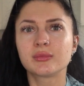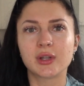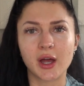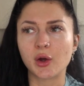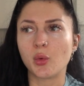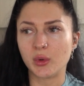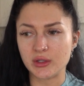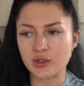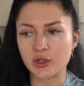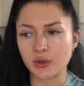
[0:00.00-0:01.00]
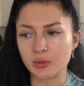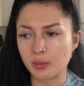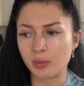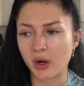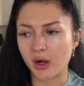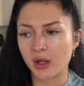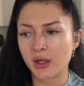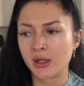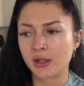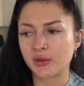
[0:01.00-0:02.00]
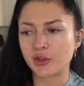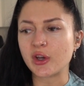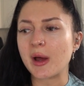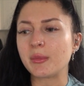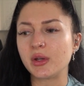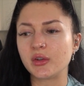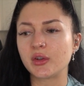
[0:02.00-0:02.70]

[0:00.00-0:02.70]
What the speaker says: Like, we do, but the champions